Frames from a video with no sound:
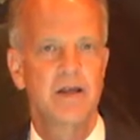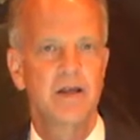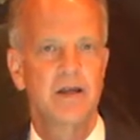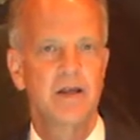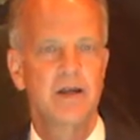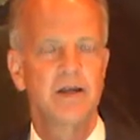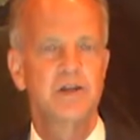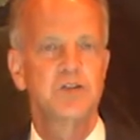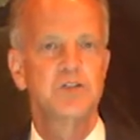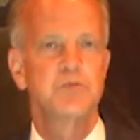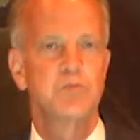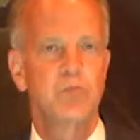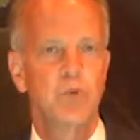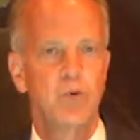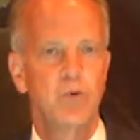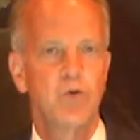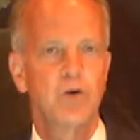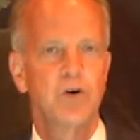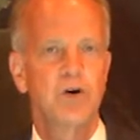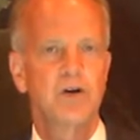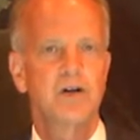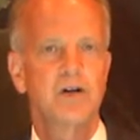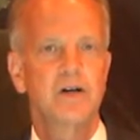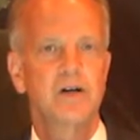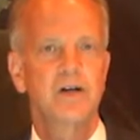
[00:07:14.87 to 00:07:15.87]
is
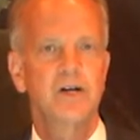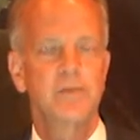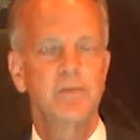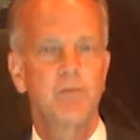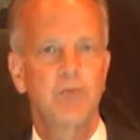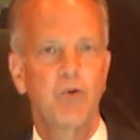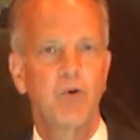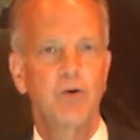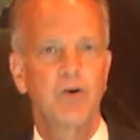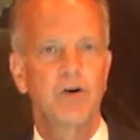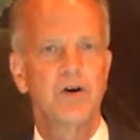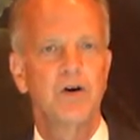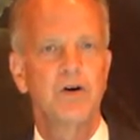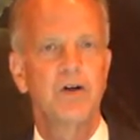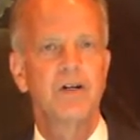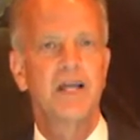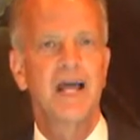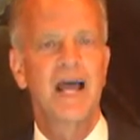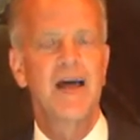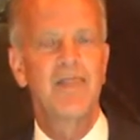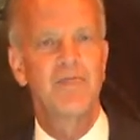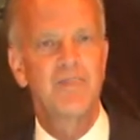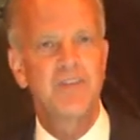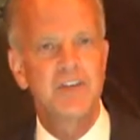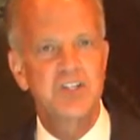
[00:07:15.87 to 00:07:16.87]
more important
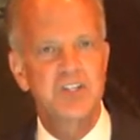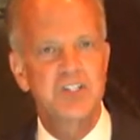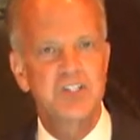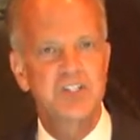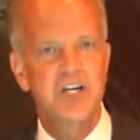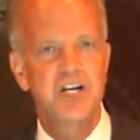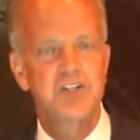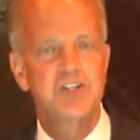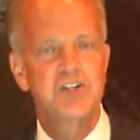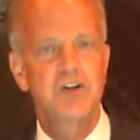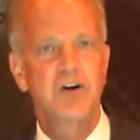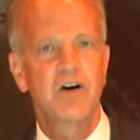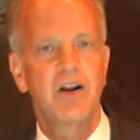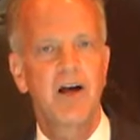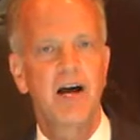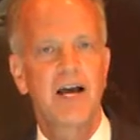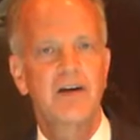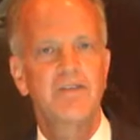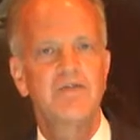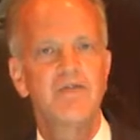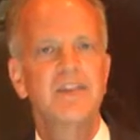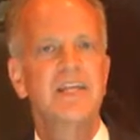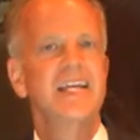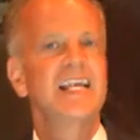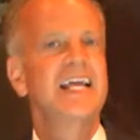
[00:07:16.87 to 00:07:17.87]
at this stage in her
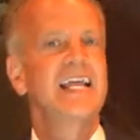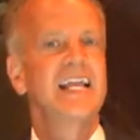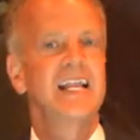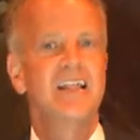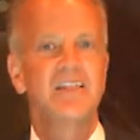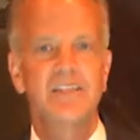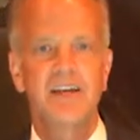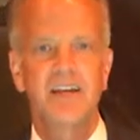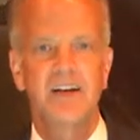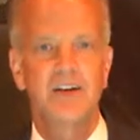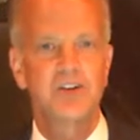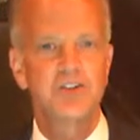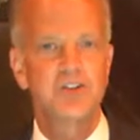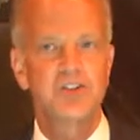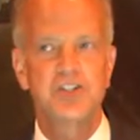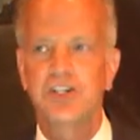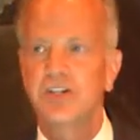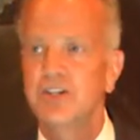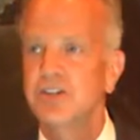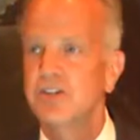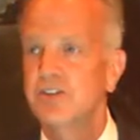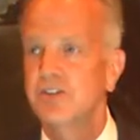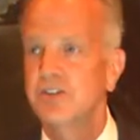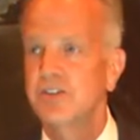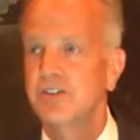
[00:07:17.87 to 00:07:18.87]
life than anything else she
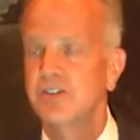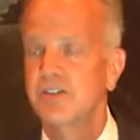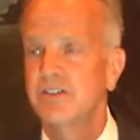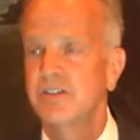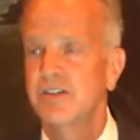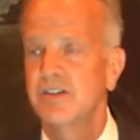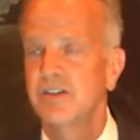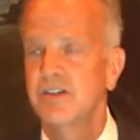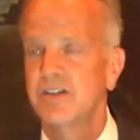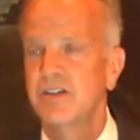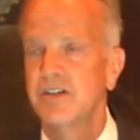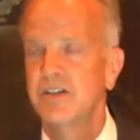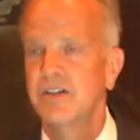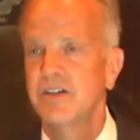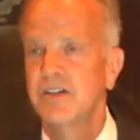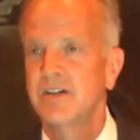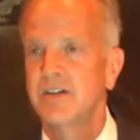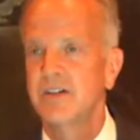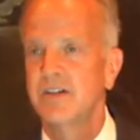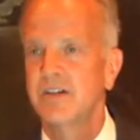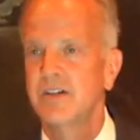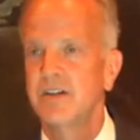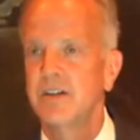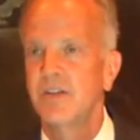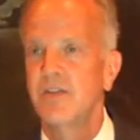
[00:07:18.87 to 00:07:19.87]
could do.
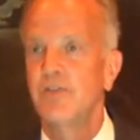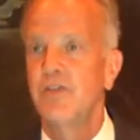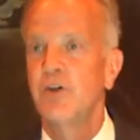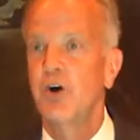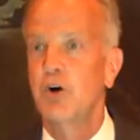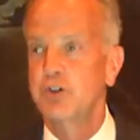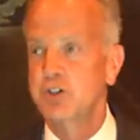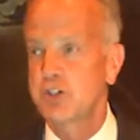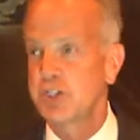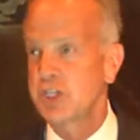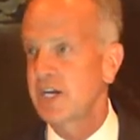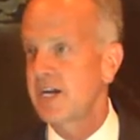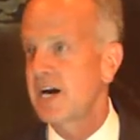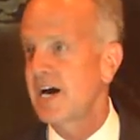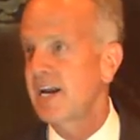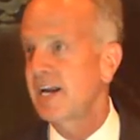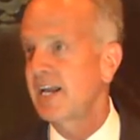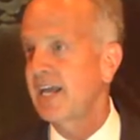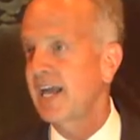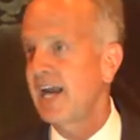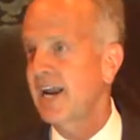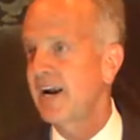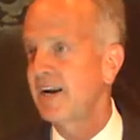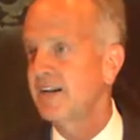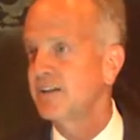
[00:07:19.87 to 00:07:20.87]
Those are the kind of
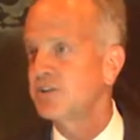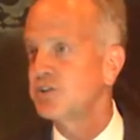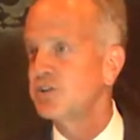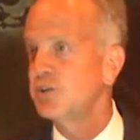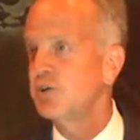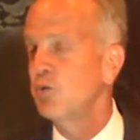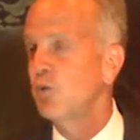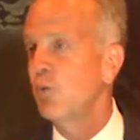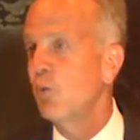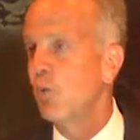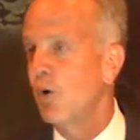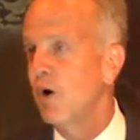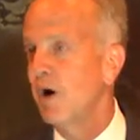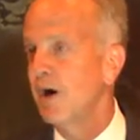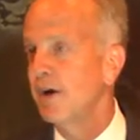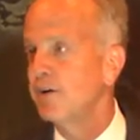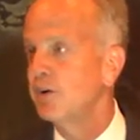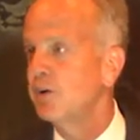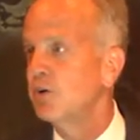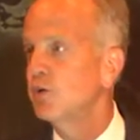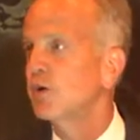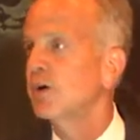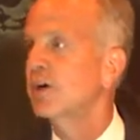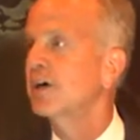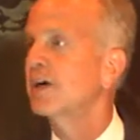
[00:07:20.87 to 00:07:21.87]
candidates you want
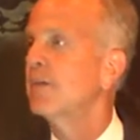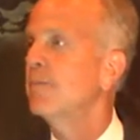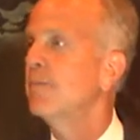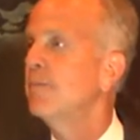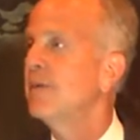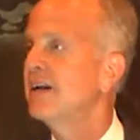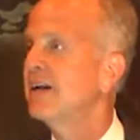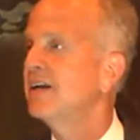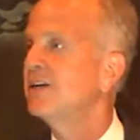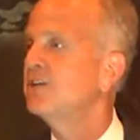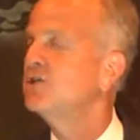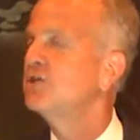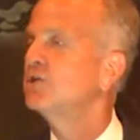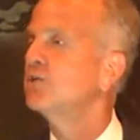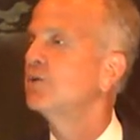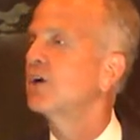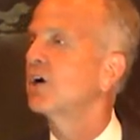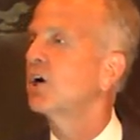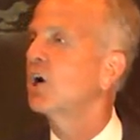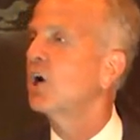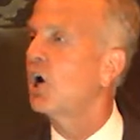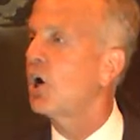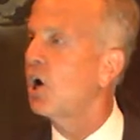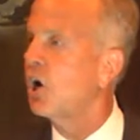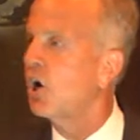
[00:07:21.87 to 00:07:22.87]
who are committed to a
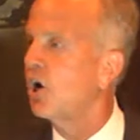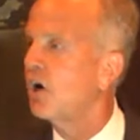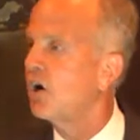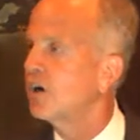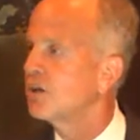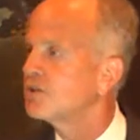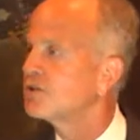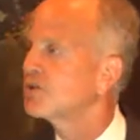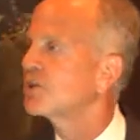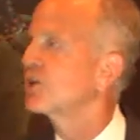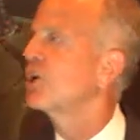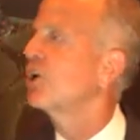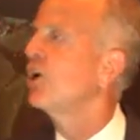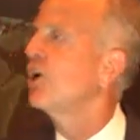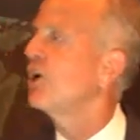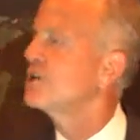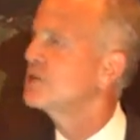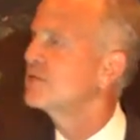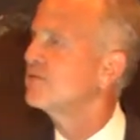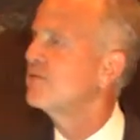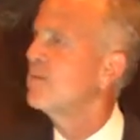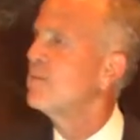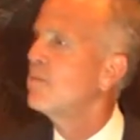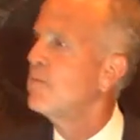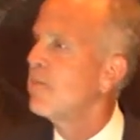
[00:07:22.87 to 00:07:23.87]
cause, the
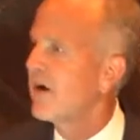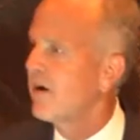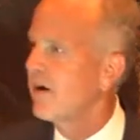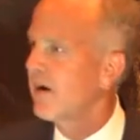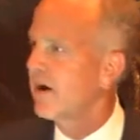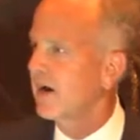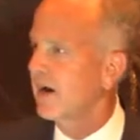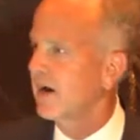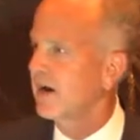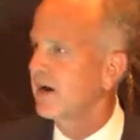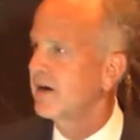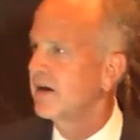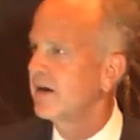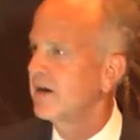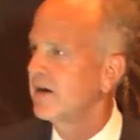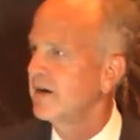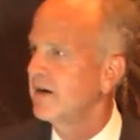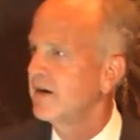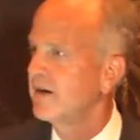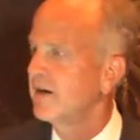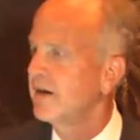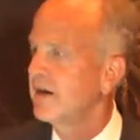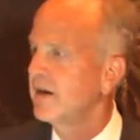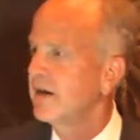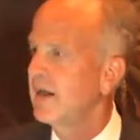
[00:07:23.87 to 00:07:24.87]
cause of America,
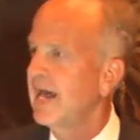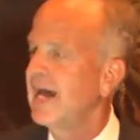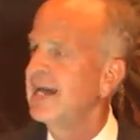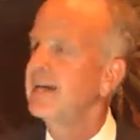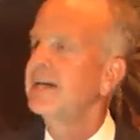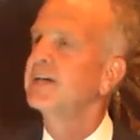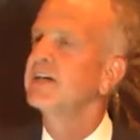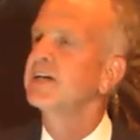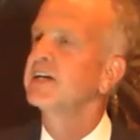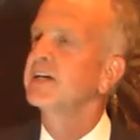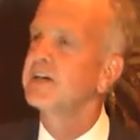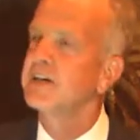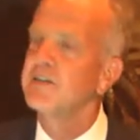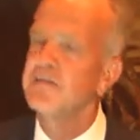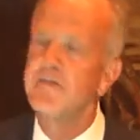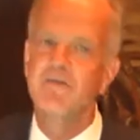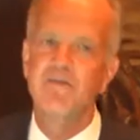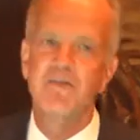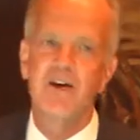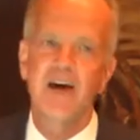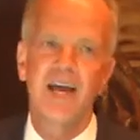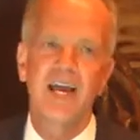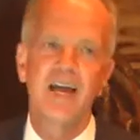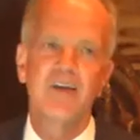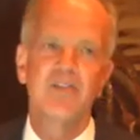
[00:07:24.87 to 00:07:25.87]
and can
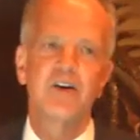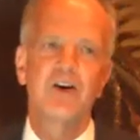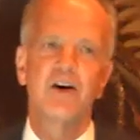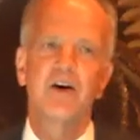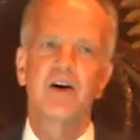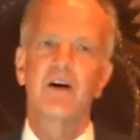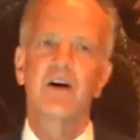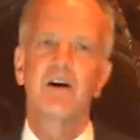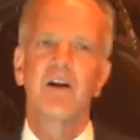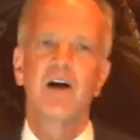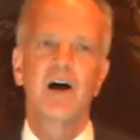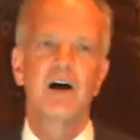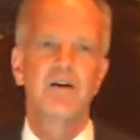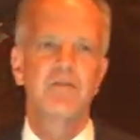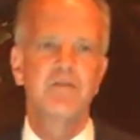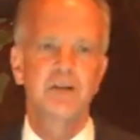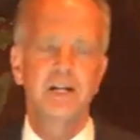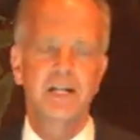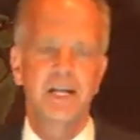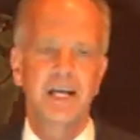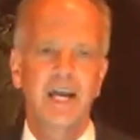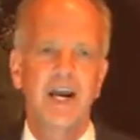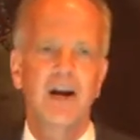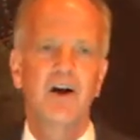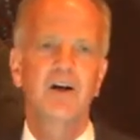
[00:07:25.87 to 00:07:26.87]
convey their love
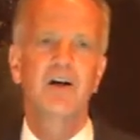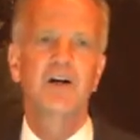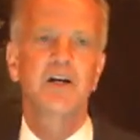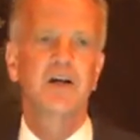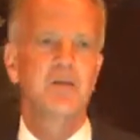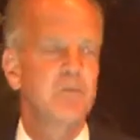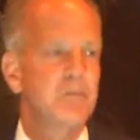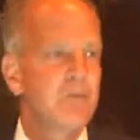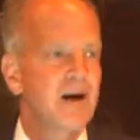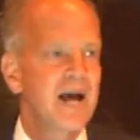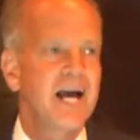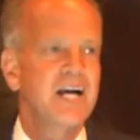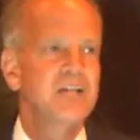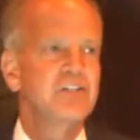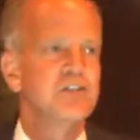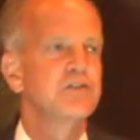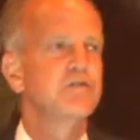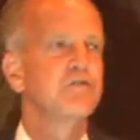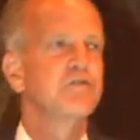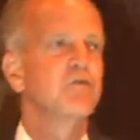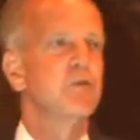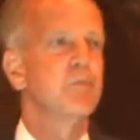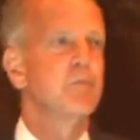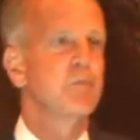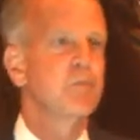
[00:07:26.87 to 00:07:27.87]
and care and compassion
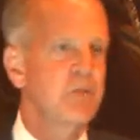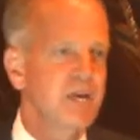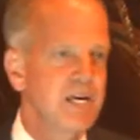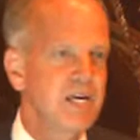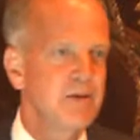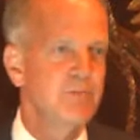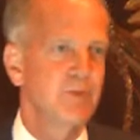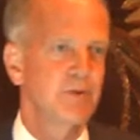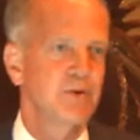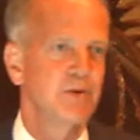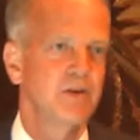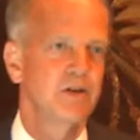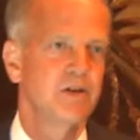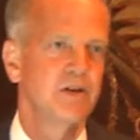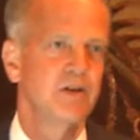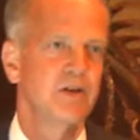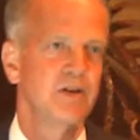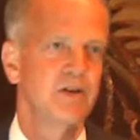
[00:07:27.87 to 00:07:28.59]
for people